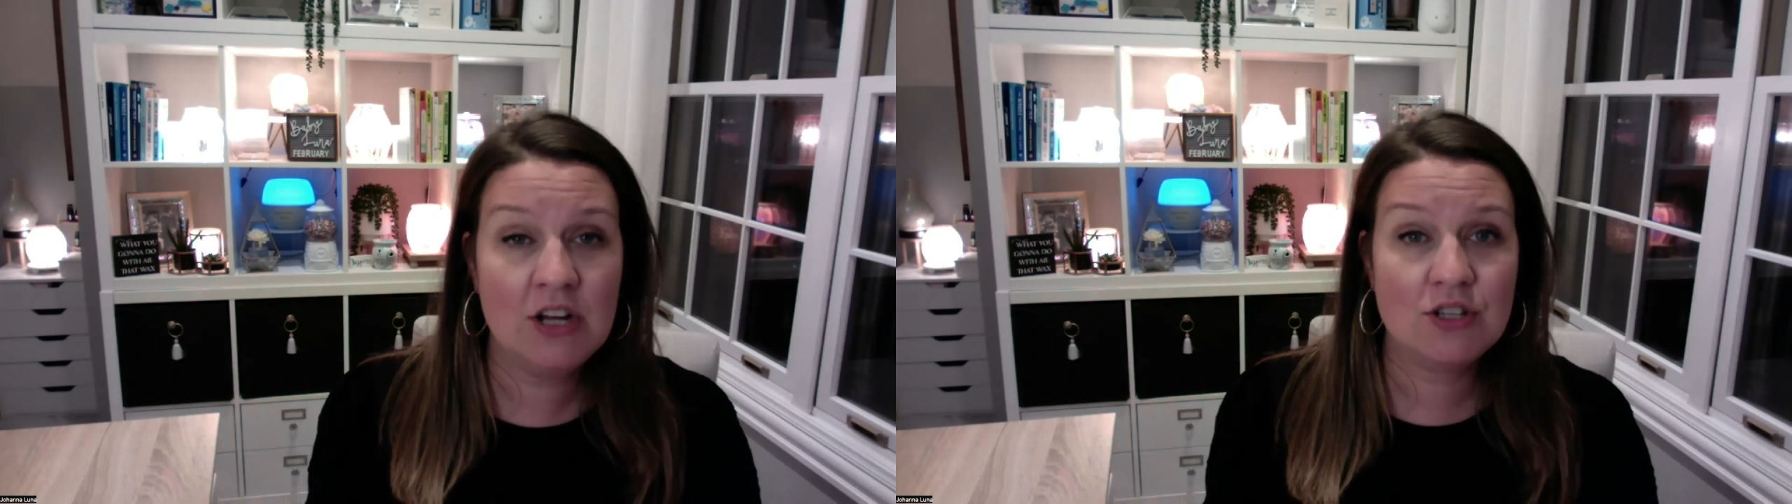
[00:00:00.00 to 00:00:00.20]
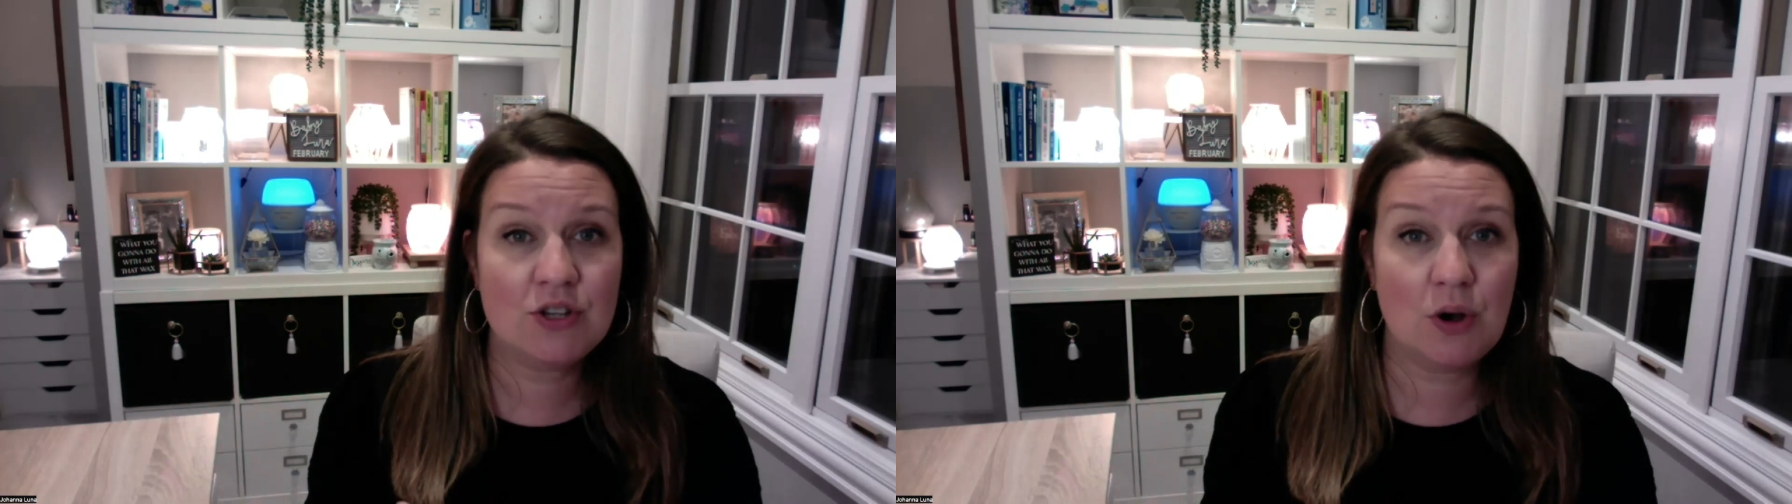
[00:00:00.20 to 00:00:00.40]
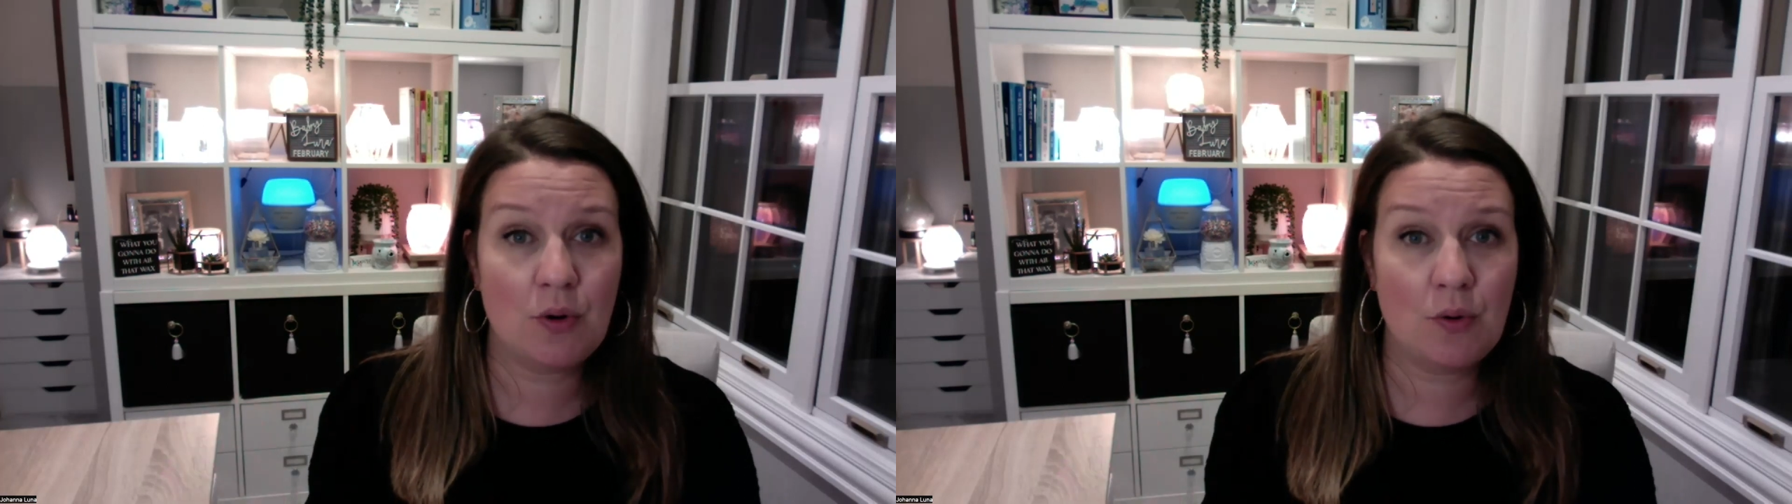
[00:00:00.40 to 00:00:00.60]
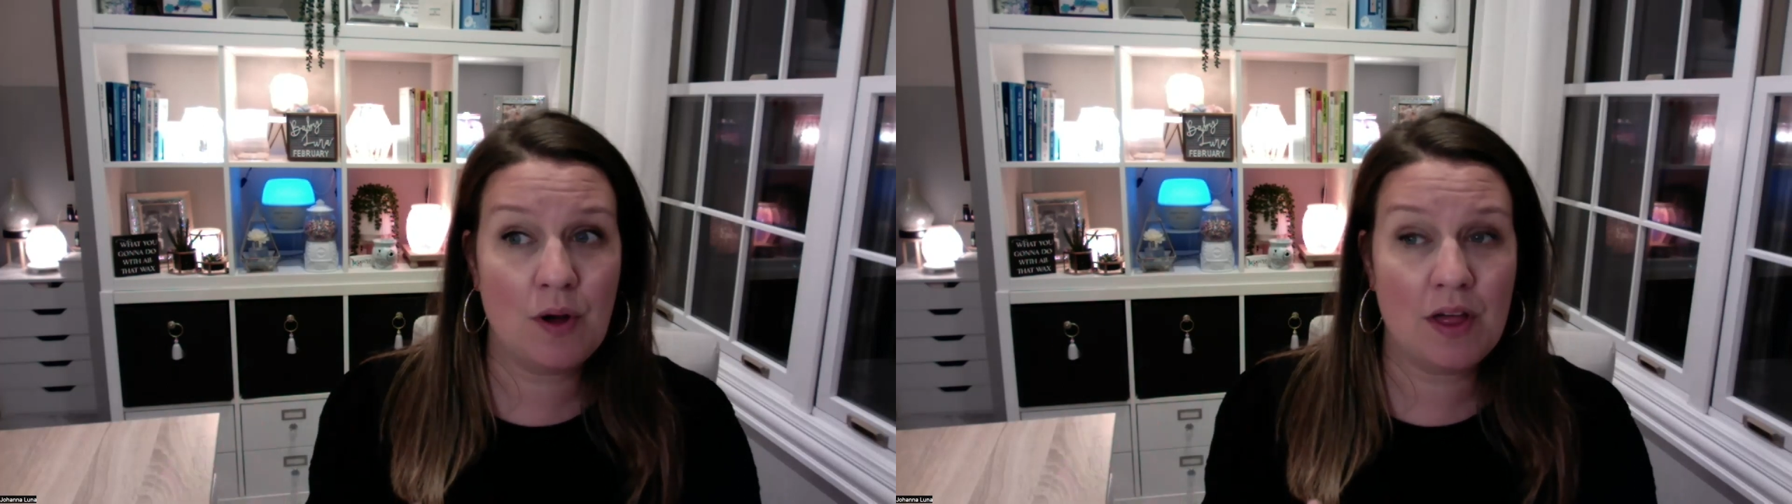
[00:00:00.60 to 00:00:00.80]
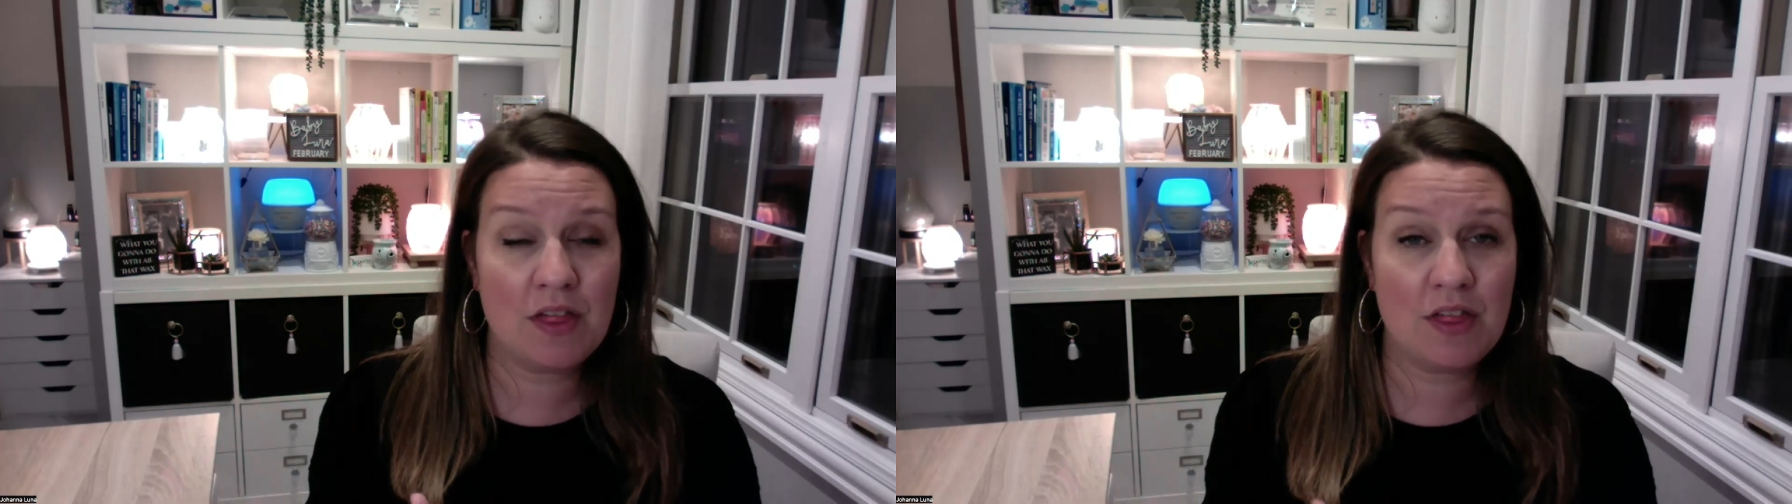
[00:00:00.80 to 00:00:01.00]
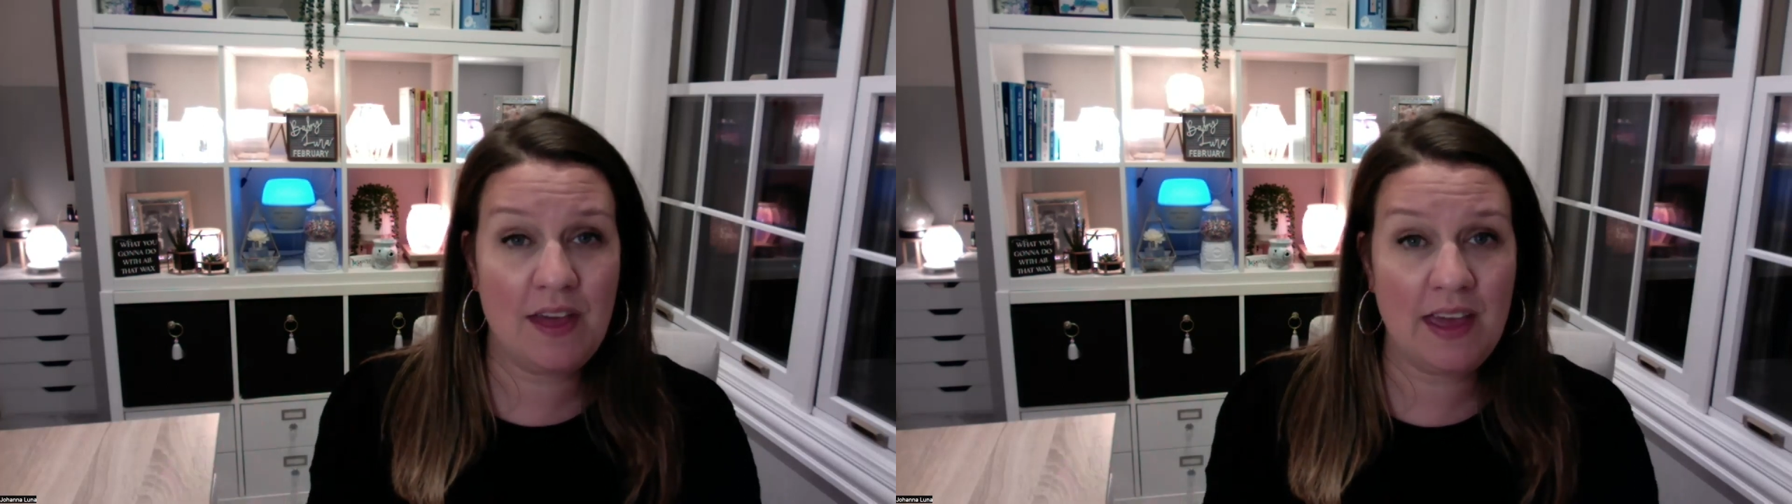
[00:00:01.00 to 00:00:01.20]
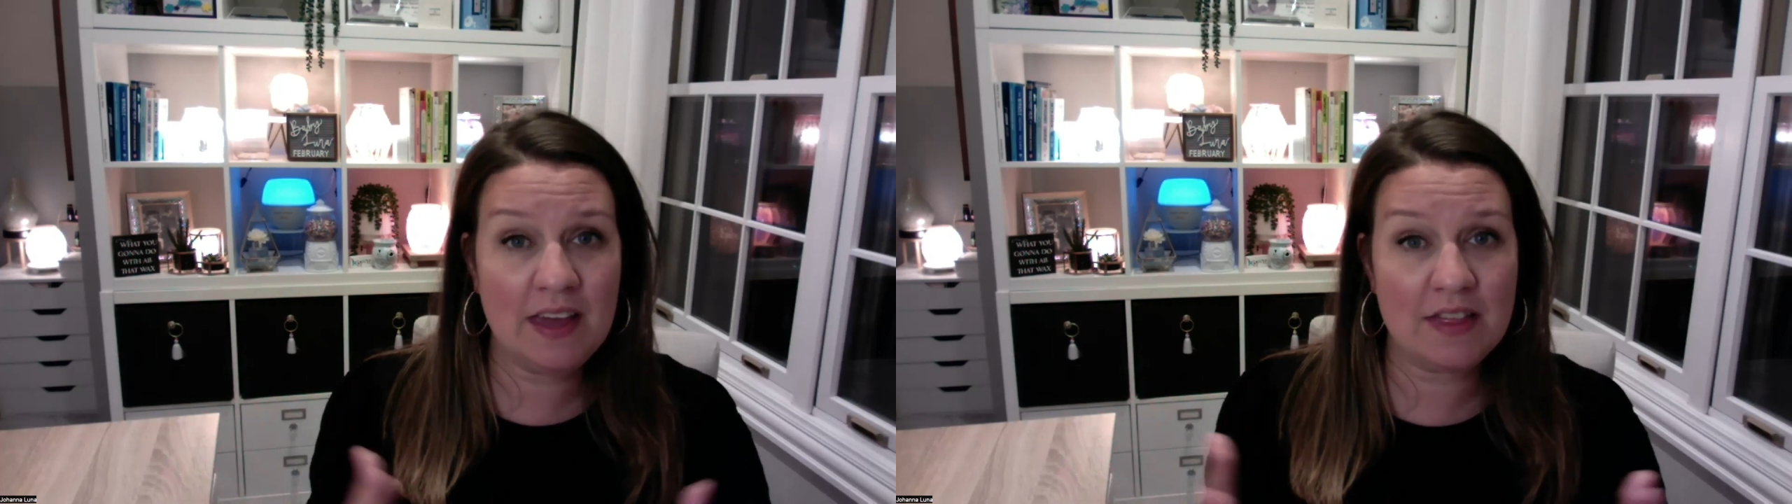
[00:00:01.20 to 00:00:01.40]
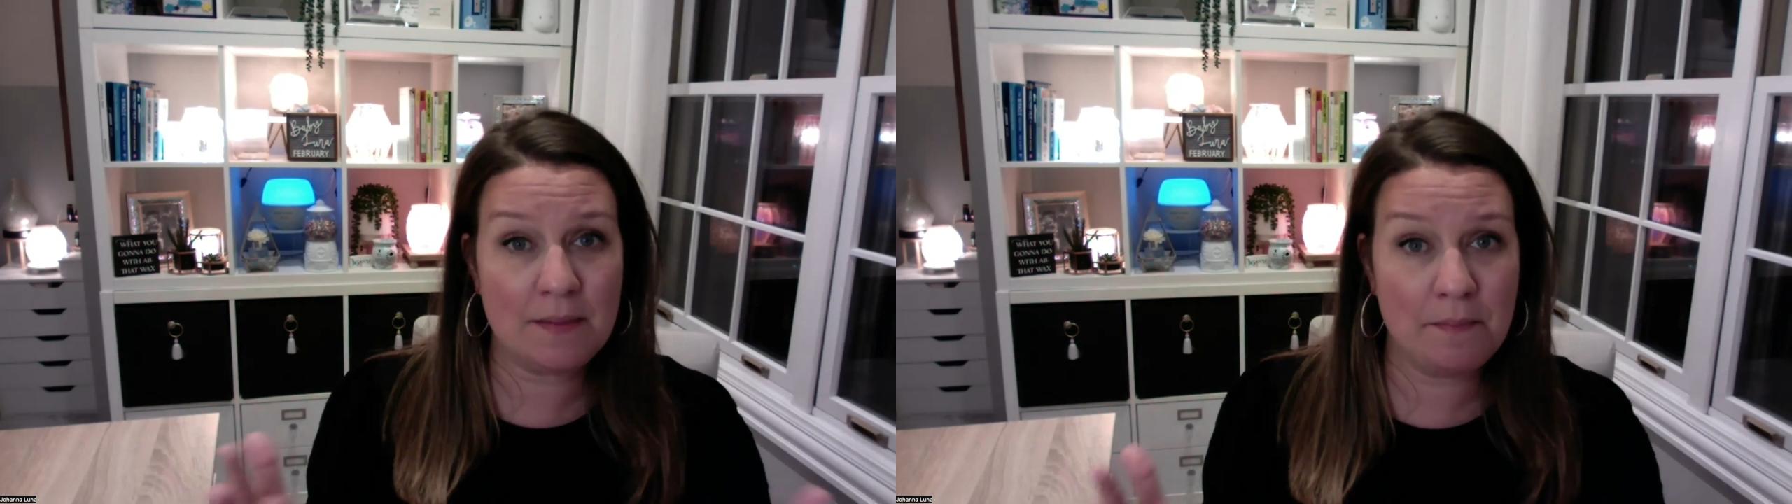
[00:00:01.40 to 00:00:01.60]
So they
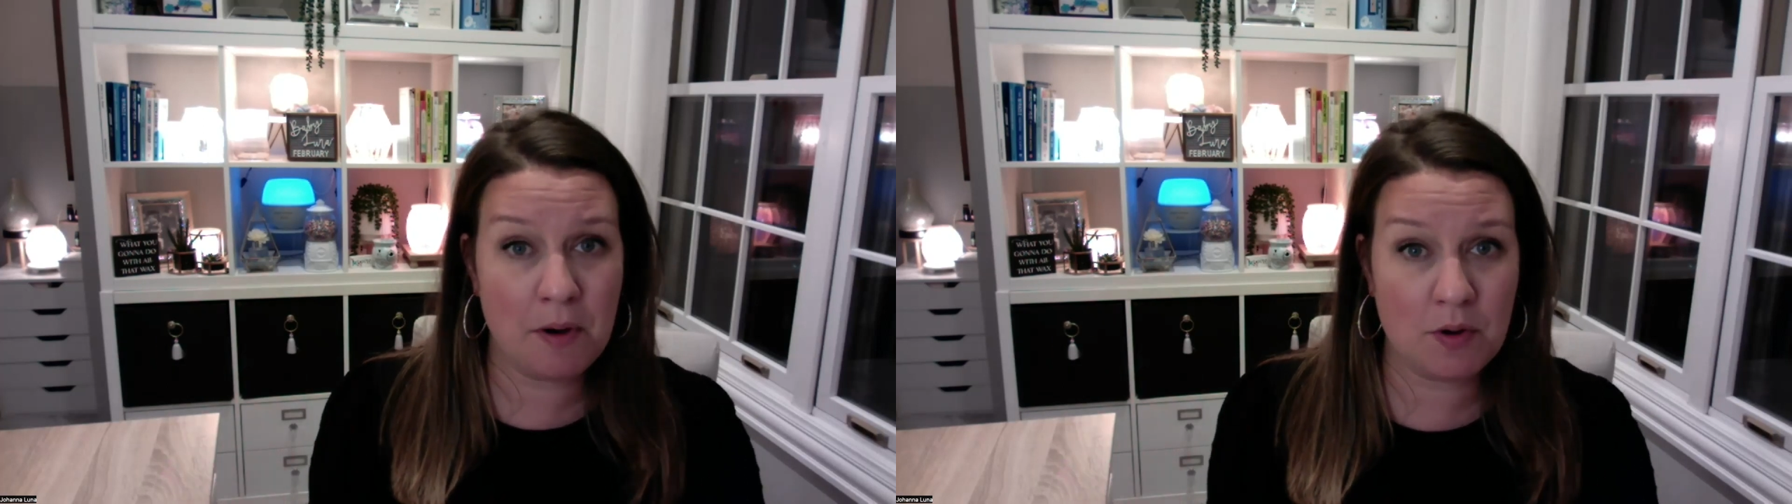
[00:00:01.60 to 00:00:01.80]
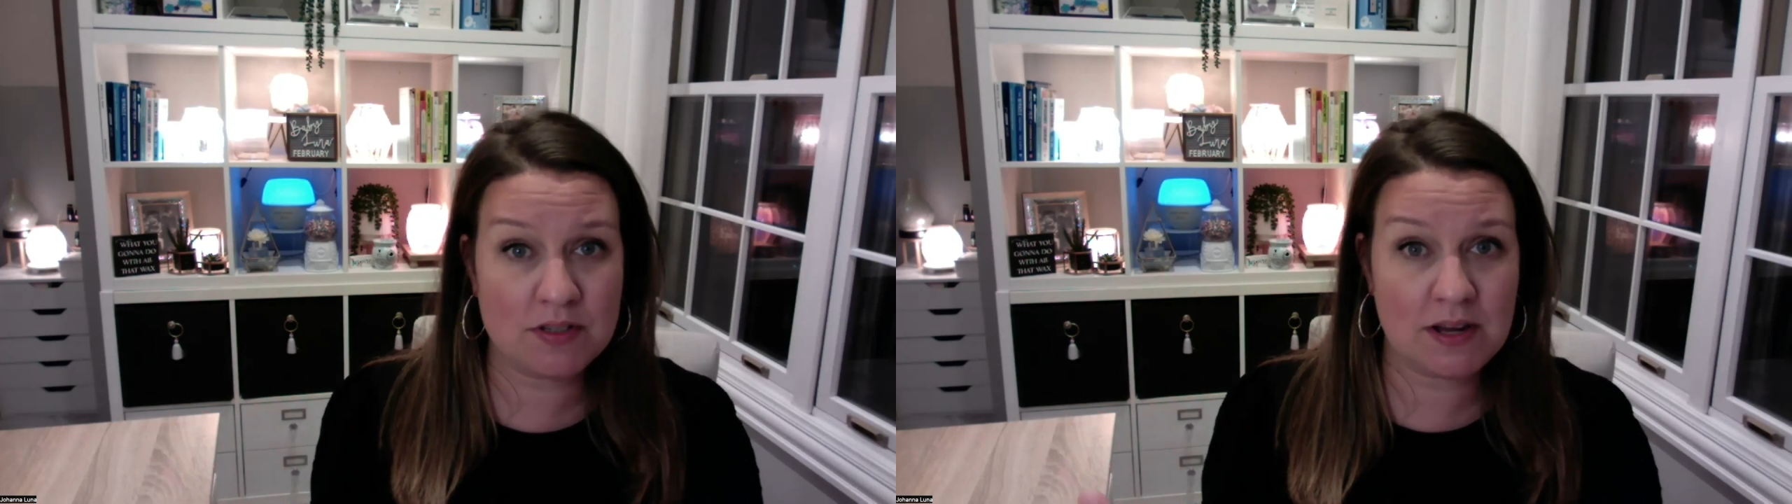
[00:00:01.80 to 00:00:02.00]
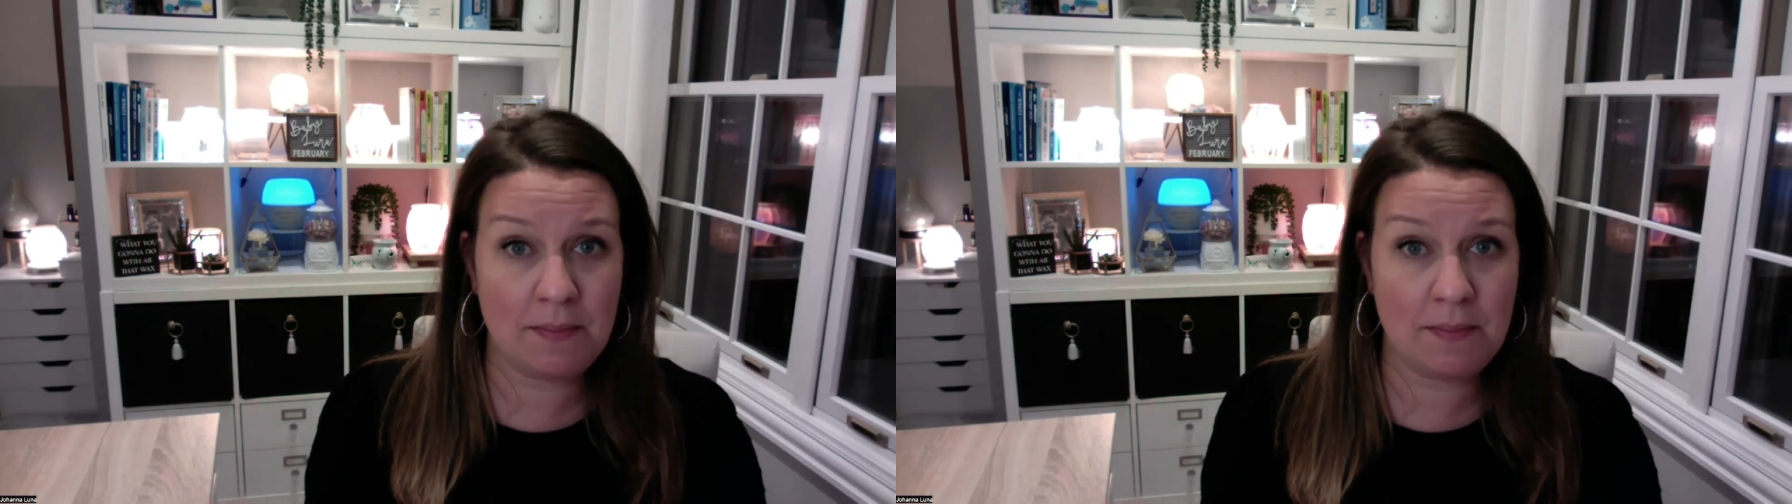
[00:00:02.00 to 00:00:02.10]
get the most